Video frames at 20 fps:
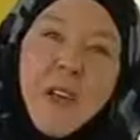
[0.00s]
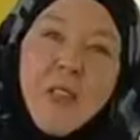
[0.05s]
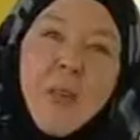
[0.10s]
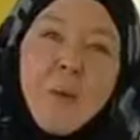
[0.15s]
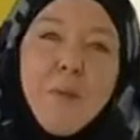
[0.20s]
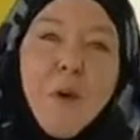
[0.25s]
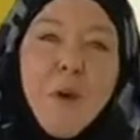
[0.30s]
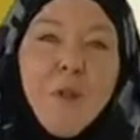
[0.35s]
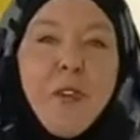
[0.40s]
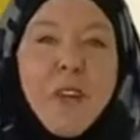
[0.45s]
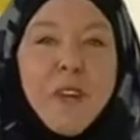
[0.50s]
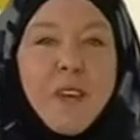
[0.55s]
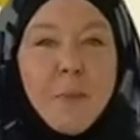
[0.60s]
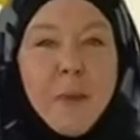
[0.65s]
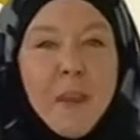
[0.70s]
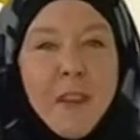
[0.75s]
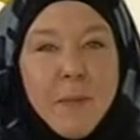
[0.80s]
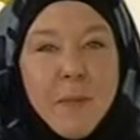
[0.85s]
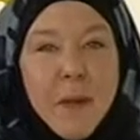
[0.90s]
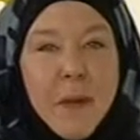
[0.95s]
The Prophet,
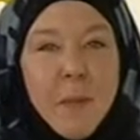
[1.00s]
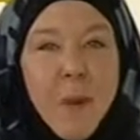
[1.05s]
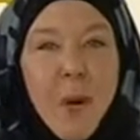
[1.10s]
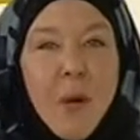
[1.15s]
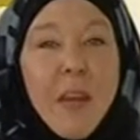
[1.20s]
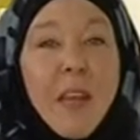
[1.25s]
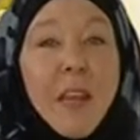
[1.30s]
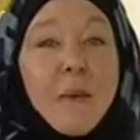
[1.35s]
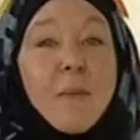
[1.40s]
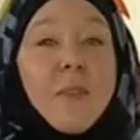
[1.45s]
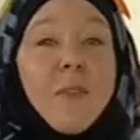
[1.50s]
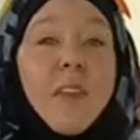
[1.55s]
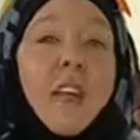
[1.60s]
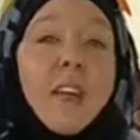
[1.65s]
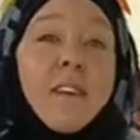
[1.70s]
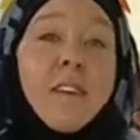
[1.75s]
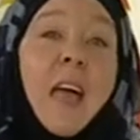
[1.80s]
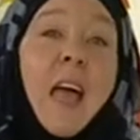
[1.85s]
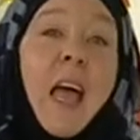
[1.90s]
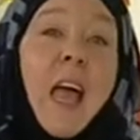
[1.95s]
peace be upon him,
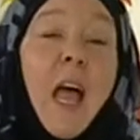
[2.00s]
said,